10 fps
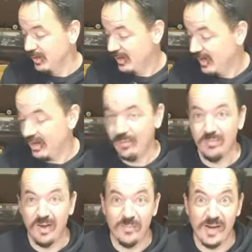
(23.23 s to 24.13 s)
I
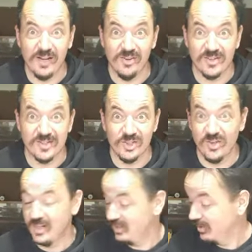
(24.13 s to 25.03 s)
made it nice and
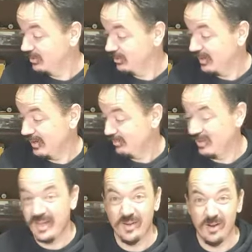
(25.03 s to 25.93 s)
shiny though. My
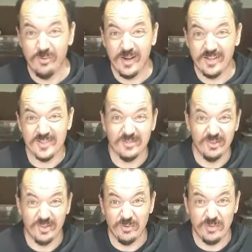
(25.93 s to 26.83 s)
other Iwata's
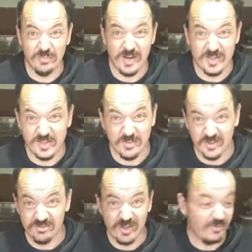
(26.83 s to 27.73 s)
looking a wee bit pasty, but it's
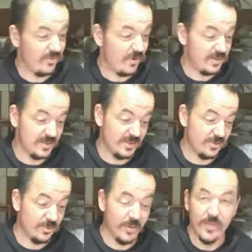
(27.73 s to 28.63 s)
running fine, so that's
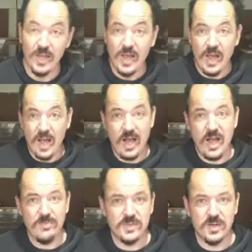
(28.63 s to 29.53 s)
alright.
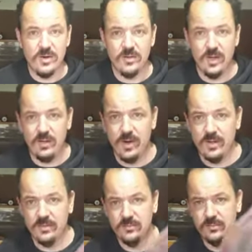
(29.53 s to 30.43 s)
So anyway,
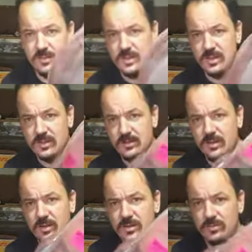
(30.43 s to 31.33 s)
these are
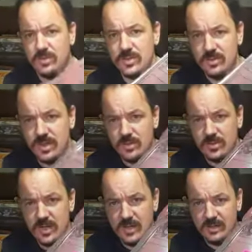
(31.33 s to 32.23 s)
going on to Ross's shells
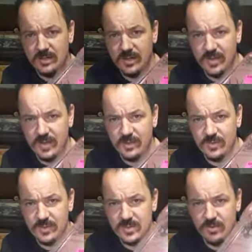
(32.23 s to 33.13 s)
now. You
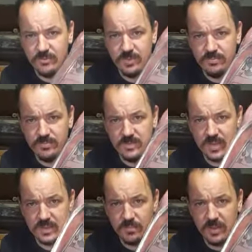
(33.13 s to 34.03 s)
can see I've already
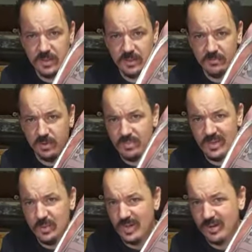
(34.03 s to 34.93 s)
done some peeling. I've already
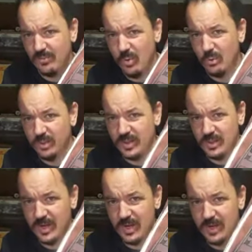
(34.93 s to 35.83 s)
peeled and I've already
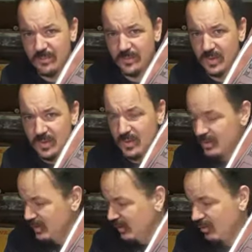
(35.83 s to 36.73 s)

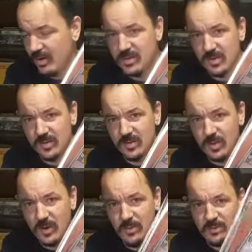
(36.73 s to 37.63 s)
ISO'd as
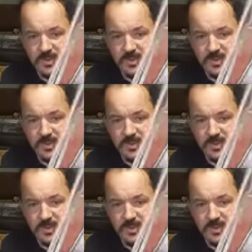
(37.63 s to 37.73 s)
well.